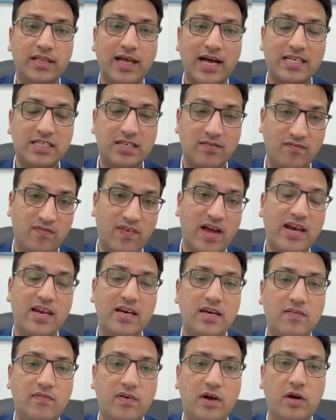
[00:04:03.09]
that's a very
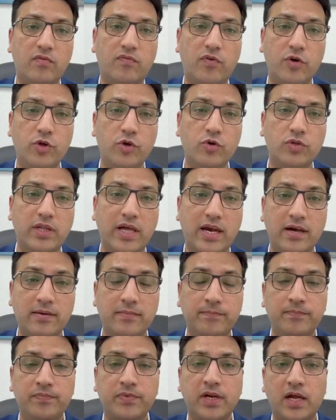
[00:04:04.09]
difficult for you, then